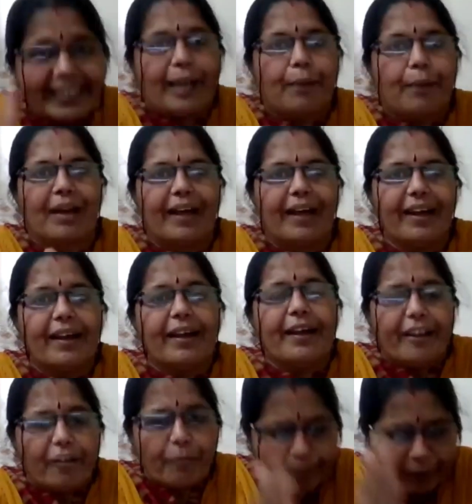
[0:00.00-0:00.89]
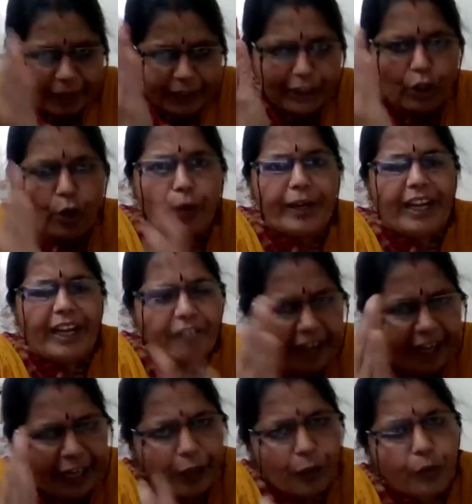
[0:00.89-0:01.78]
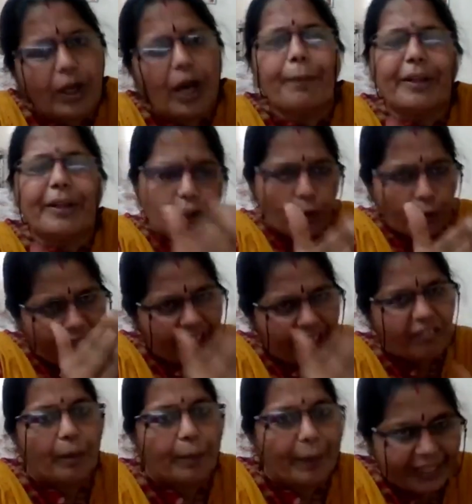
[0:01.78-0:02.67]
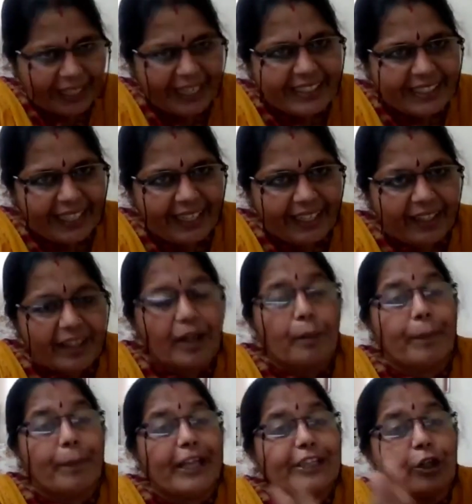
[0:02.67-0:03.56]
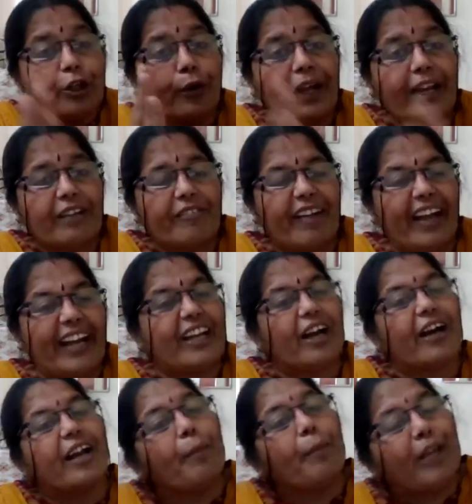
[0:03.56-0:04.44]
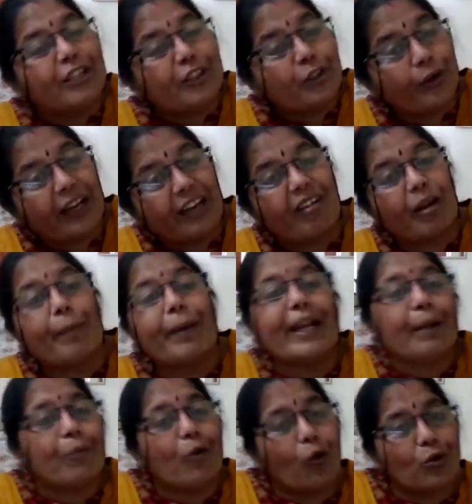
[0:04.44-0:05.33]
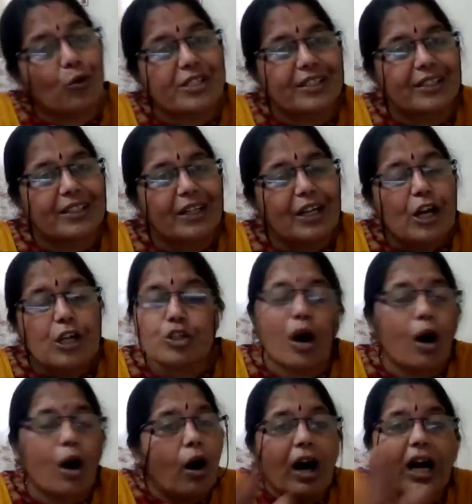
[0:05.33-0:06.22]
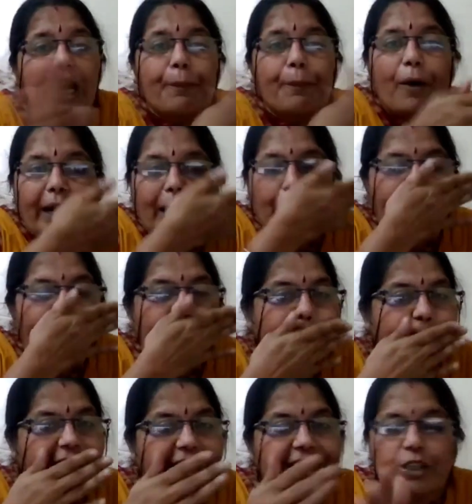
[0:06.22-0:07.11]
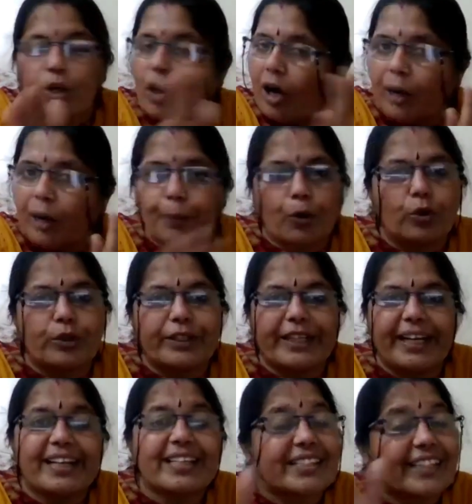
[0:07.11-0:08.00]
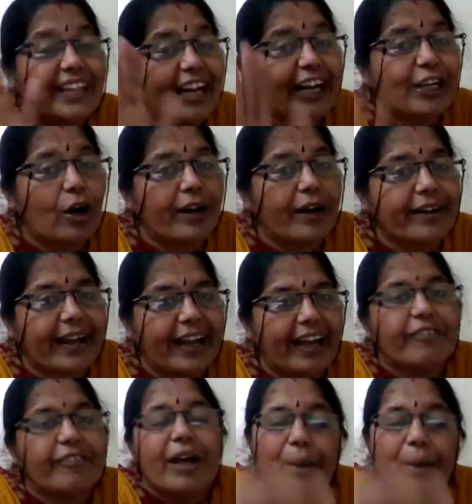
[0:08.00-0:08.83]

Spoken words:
time, methionine venuna, methionine will be retained. Methionine vendana, methionine will be removed. So all polypeptides, all proteins did not have